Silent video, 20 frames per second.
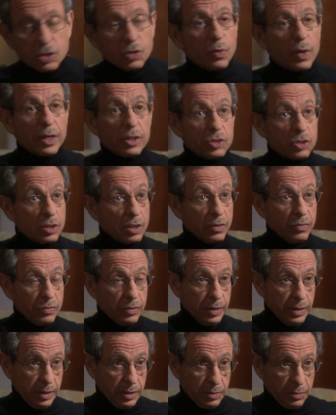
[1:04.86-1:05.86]
situation
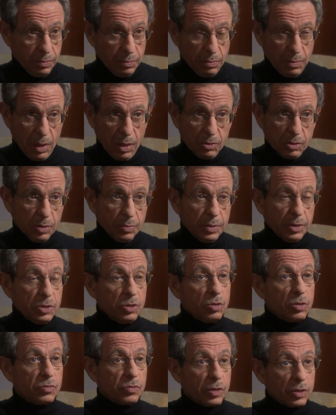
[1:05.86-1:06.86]
of these
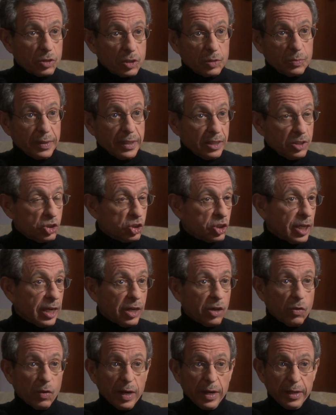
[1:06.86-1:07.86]
multiple universes being
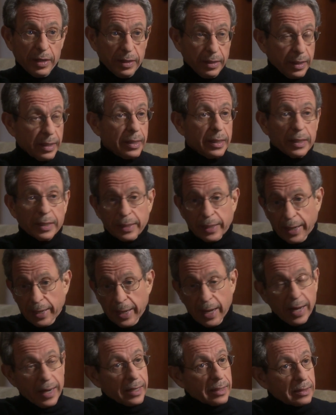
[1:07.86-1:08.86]
generated
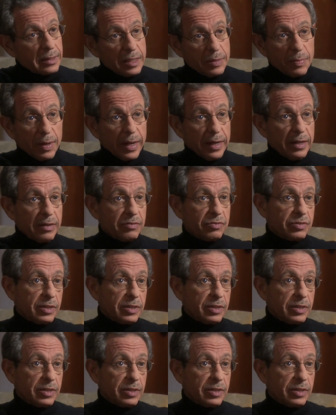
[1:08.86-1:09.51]
chaotically by